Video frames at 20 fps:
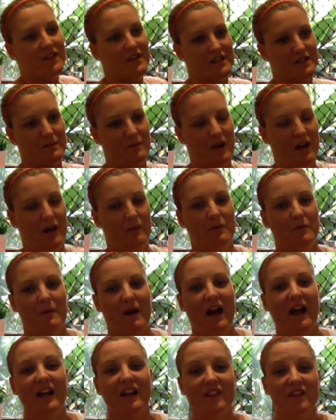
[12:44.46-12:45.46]
this is my nappy
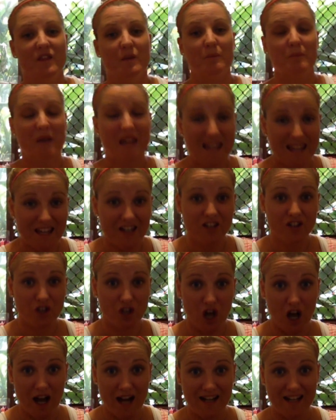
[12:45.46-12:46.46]
bag, the pink
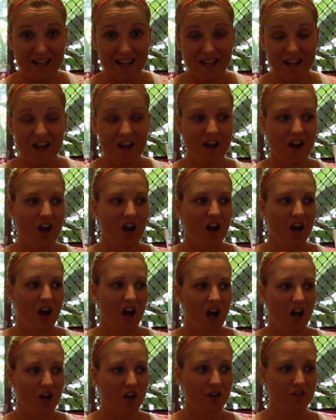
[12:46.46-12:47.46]
lining.
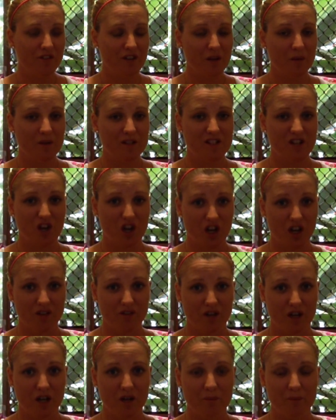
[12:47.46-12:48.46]
I don't know if anyone's heard
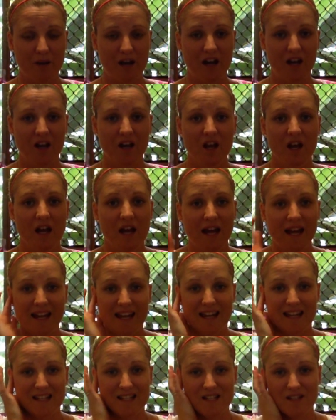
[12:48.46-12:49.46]
of it, but
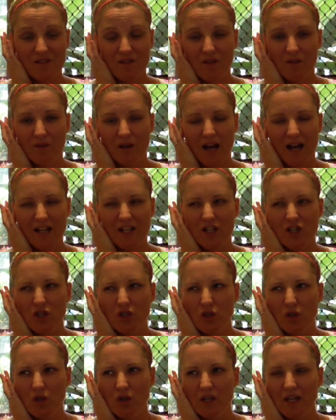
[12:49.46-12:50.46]
it's a
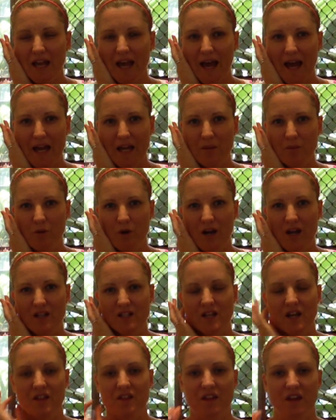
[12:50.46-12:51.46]
UK
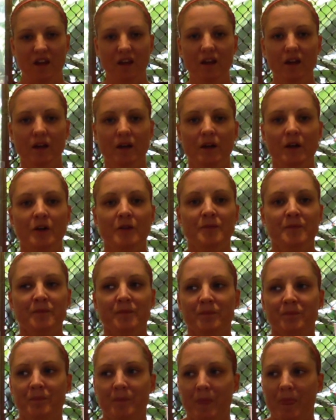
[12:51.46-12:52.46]
brand, I think.
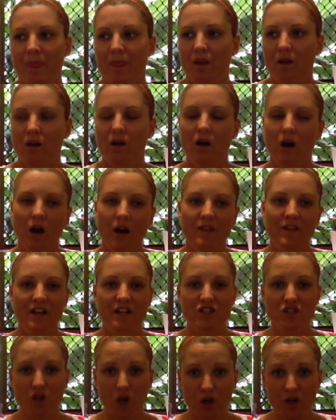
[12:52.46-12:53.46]
And
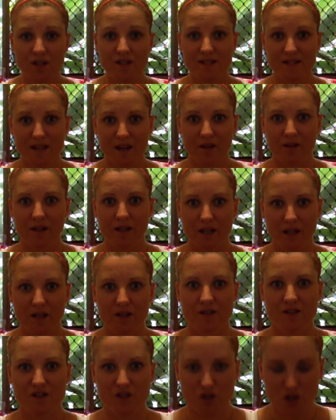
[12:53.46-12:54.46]
they don't sell it in
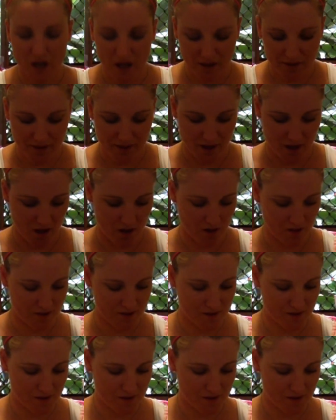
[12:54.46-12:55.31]
Australia.